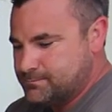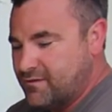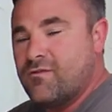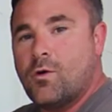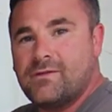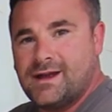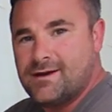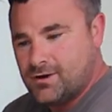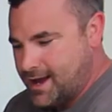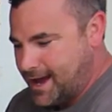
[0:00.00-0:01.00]
before they
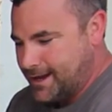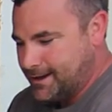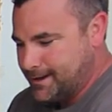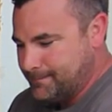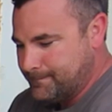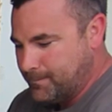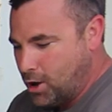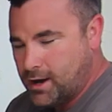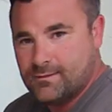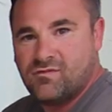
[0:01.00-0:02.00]
never had a
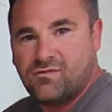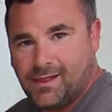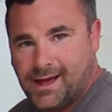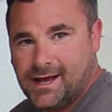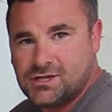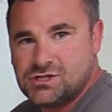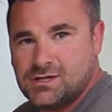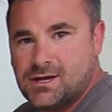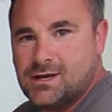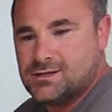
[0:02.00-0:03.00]
bottom flange.
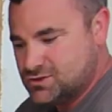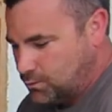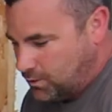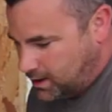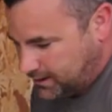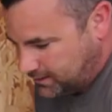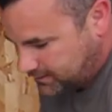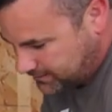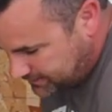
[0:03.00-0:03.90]
So water,